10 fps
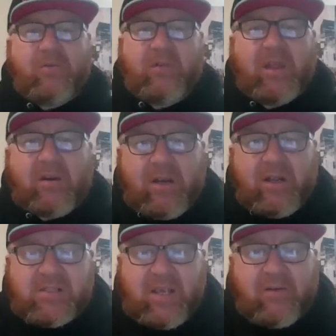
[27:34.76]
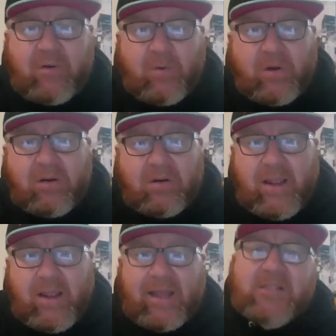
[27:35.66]
over the internet. It's everywhere.
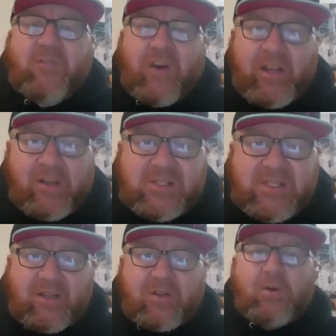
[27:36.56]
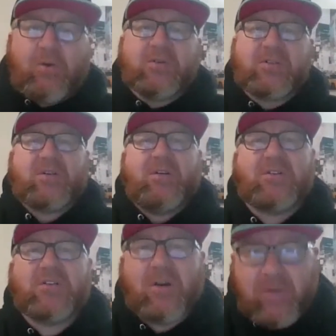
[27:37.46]
And it's funny you said Google
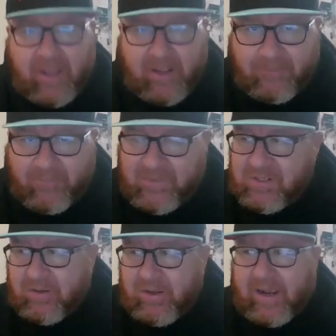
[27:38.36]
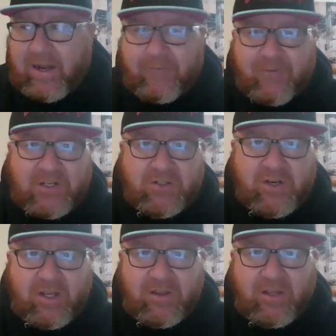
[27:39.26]
search. Okay, so I got a
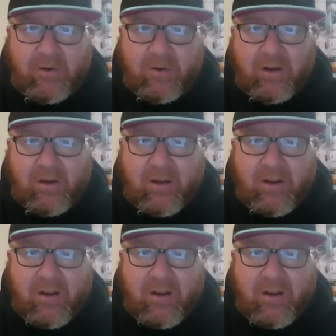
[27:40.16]
frustrating thing going on.